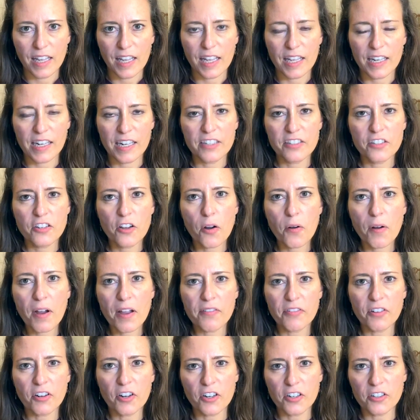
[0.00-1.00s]
And I know
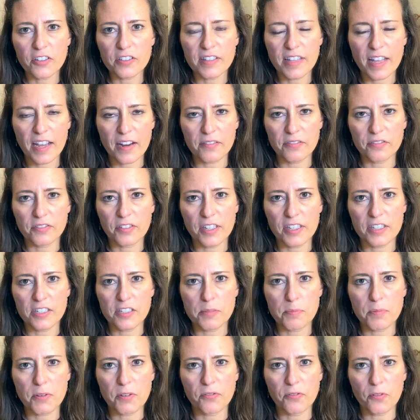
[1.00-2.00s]
I've heard that
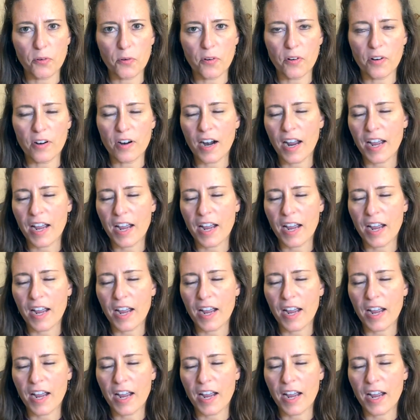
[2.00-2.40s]
phrase before.